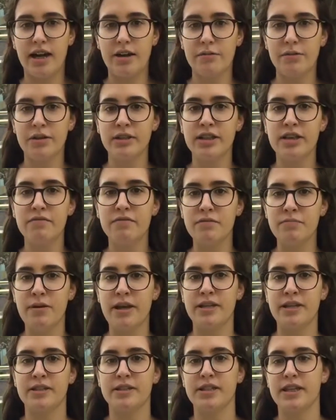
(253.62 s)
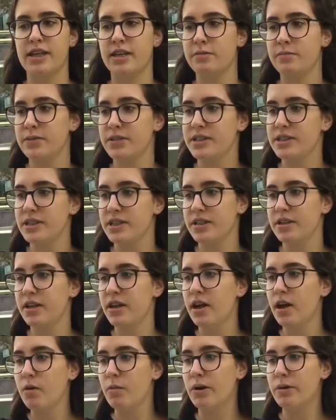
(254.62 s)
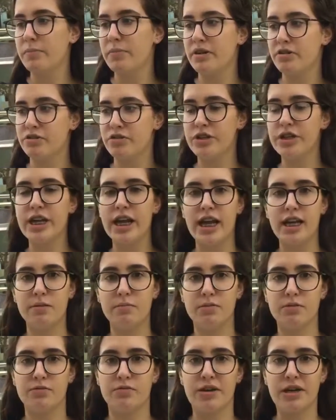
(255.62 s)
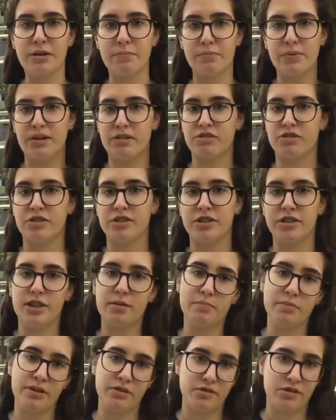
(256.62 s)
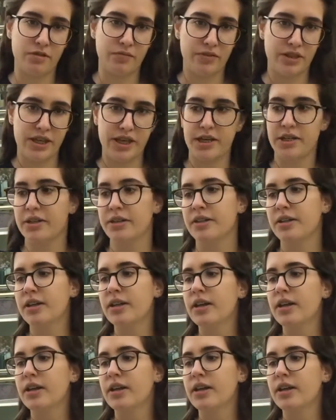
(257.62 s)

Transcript: A real-life event can be seen when measuring atmospheric pressure, the pressure of the air.